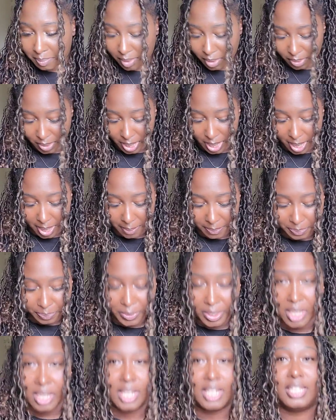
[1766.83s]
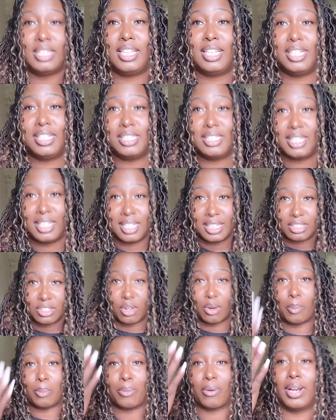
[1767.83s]
Okay. These these
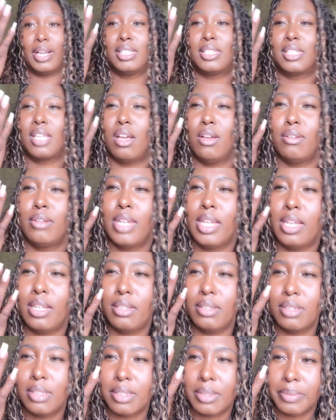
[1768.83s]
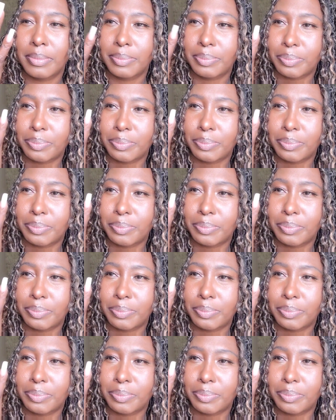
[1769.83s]
are press on nails.